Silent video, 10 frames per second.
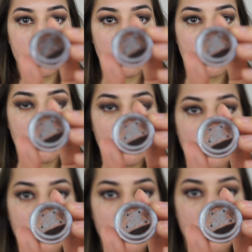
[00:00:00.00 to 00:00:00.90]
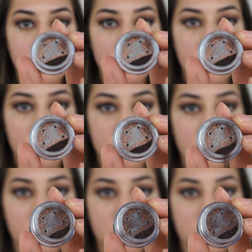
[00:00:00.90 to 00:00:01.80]
So I'm using the Eye
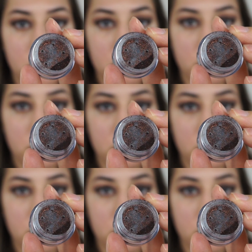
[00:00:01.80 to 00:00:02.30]
Candy Cosmetics